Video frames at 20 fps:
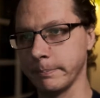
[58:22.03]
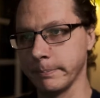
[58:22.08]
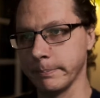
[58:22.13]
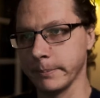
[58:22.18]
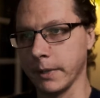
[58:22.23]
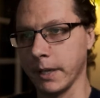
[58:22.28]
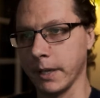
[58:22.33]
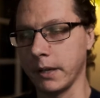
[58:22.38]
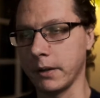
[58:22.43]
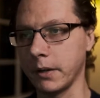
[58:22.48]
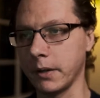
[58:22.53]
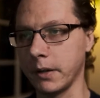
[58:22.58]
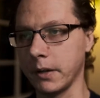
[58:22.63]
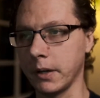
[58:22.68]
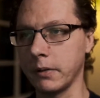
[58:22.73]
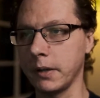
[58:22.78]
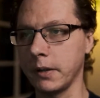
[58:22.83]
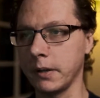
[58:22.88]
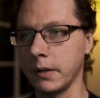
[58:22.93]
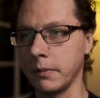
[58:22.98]
I don't
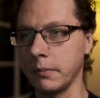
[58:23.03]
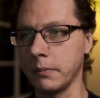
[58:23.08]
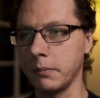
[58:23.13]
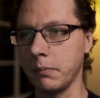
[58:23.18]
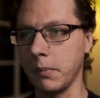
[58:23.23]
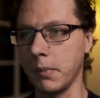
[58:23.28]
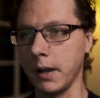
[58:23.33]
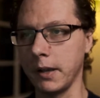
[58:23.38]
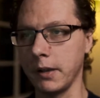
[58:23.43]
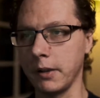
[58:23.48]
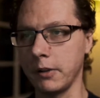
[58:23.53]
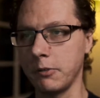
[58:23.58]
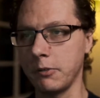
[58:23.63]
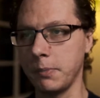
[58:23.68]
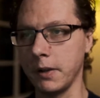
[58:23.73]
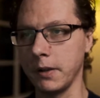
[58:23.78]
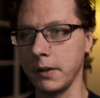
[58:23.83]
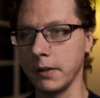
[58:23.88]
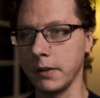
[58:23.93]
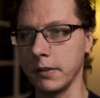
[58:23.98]
know. My
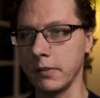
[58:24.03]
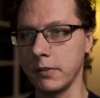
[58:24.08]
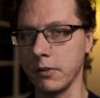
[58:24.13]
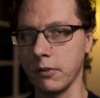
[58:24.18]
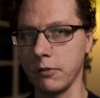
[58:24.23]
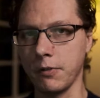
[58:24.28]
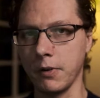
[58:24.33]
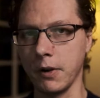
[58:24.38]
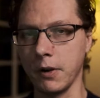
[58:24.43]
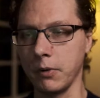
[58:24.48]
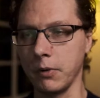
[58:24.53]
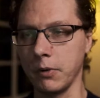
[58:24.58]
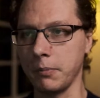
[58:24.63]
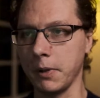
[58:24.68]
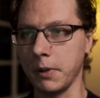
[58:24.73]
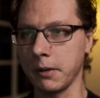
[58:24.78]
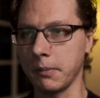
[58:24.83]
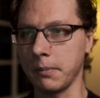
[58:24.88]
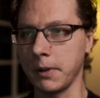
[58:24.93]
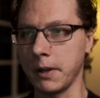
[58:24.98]
experience so far with
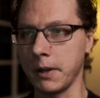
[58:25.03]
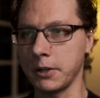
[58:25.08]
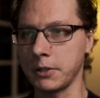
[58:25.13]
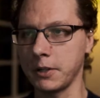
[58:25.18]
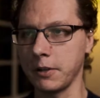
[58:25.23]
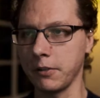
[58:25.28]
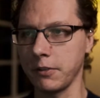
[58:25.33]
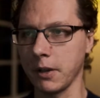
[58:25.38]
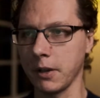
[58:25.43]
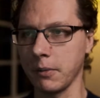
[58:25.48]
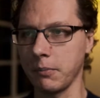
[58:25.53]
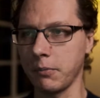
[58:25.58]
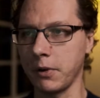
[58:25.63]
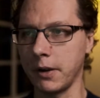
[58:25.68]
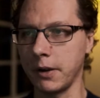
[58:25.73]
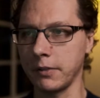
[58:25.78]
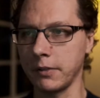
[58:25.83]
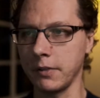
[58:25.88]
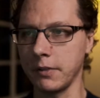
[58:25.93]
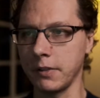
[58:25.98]
Blackmagic Design
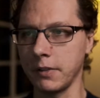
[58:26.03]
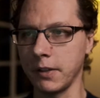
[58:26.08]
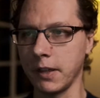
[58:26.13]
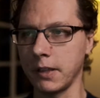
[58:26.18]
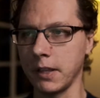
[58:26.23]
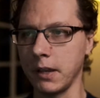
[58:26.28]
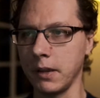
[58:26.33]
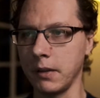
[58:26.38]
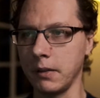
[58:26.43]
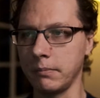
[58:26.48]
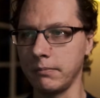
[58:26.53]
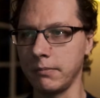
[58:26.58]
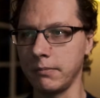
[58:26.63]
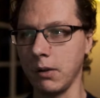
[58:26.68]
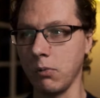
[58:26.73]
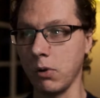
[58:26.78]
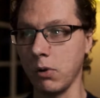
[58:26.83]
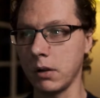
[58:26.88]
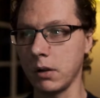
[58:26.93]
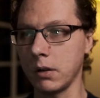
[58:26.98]
products is that they
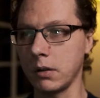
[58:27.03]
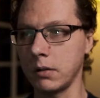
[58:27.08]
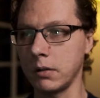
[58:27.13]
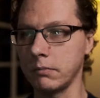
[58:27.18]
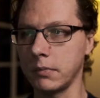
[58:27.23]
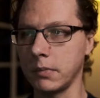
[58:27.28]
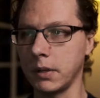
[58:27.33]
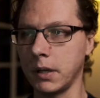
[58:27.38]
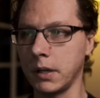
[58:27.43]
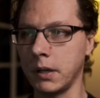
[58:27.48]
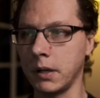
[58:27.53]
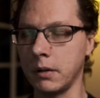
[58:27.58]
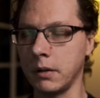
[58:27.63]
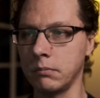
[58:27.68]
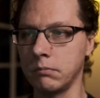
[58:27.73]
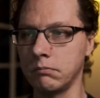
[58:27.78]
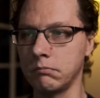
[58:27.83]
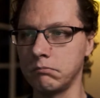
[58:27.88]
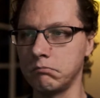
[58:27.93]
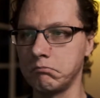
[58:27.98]
work.
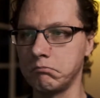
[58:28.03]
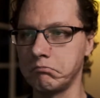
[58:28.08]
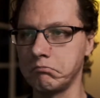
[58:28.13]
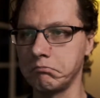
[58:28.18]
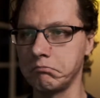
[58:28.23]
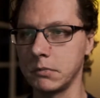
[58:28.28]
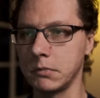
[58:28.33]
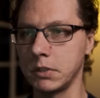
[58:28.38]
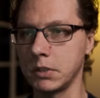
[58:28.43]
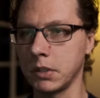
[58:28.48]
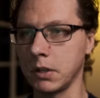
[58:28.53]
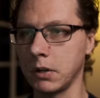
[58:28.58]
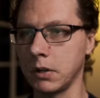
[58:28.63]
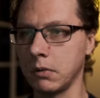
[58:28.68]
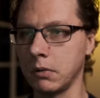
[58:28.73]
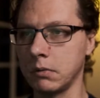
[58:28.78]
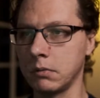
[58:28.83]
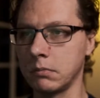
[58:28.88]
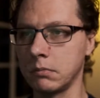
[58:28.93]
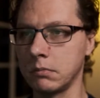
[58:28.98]

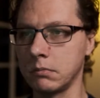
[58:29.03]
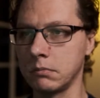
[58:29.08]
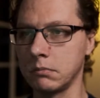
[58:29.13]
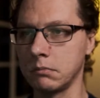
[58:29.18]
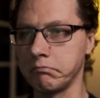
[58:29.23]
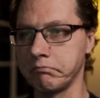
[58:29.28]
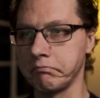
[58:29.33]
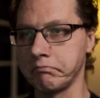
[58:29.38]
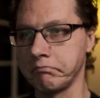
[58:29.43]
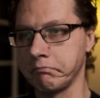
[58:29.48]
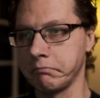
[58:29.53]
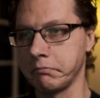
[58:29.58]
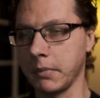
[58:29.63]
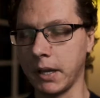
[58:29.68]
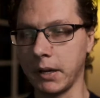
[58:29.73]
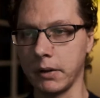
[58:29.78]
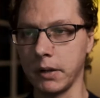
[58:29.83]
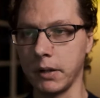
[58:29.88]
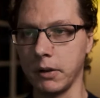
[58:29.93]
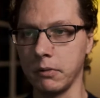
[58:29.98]
So
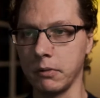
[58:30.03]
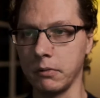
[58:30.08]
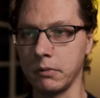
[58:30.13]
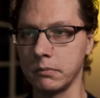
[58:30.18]
I don't know.